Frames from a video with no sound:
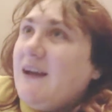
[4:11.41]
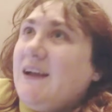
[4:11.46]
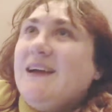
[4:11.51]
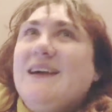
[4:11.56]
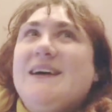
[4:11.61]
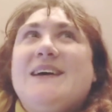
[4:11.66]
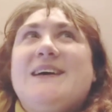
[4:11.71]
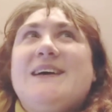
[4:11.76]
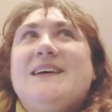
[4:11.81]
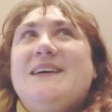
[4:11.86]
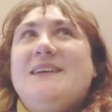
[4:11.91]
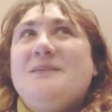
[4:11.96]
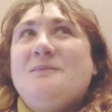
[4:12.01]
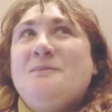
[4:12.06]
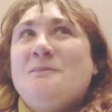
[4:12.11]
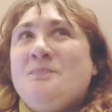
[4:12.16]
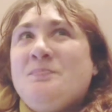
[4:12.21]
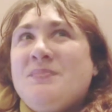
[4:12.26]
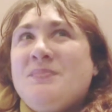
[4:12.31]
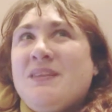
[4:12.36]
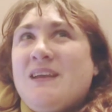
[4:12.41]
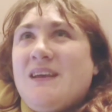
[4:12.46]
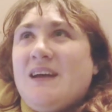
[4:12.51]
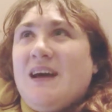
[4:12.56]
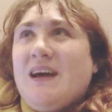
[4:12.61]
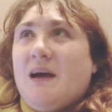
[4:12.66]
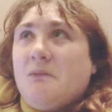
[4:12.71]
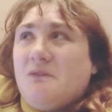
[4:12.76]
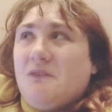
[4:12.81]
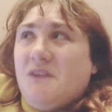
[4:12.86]

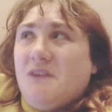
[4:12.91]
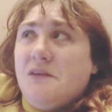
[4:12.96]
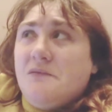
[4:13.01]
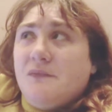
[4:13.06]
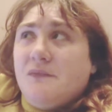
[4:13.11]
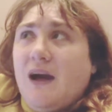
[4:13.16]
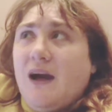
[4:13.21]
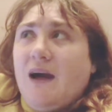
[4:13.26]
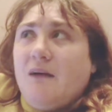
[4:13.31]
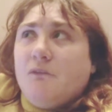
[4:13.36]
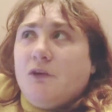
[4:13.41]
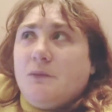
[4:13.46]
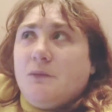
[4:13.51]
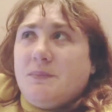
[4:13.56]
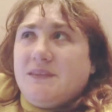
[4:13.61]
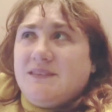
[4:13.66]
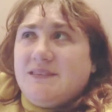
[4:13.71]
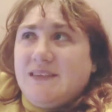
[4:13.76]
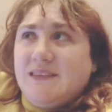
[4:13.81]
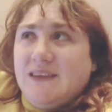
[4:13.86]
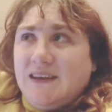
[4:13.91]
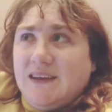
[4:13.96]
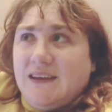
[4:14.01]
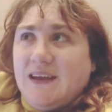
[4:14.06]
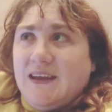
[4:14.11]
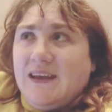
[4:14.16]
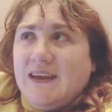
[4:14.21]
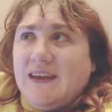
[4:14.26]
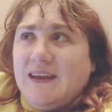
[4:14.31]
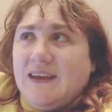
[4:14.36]
I'm gonna be
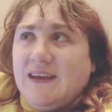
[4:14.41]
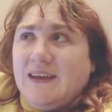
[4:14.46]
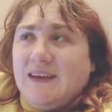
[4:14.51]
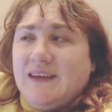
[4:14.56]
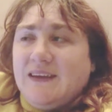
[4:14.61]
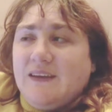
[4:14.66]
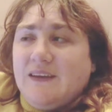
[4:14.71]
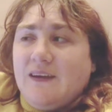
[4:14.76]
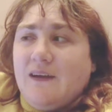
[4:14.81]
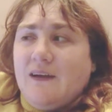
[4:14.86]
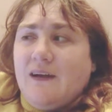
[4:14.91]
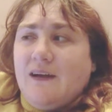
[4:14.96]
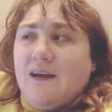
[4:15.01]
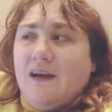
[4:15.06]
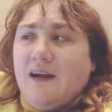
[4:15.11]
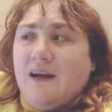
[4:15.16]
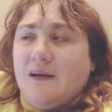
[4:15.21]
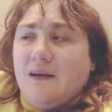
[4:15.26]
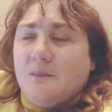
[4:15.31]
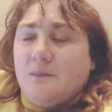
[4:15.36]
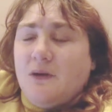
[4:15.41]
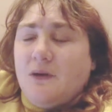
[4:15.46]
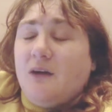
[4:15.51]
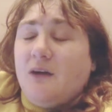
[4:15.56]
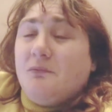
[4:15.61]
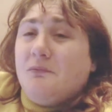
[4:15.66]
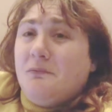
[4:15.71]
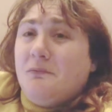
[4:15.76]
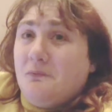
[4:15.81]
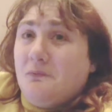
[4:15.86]
singing
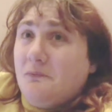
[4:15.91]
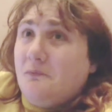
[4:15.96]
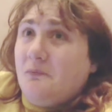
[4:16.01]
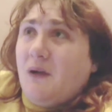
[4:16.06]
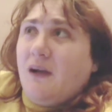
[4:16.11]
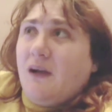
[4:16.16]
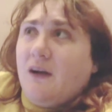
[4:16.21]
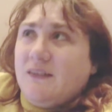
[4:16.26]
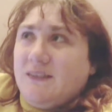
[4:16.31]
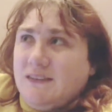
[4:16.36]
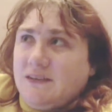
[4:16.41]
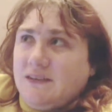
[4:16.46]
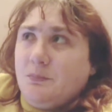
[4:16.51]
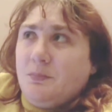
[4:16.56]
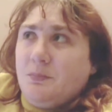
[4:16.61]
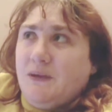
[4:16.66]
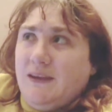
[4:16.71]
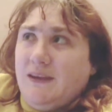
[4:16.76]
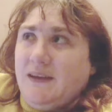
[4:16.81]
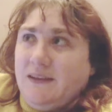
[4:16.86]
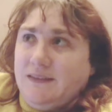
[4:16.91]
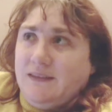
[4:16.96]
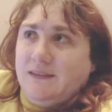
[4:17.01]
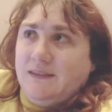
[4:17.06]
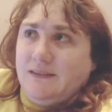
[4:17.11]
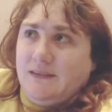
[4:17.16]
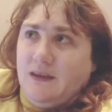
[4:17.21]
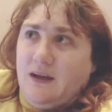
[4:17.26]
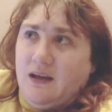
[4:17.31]
my audition pieces are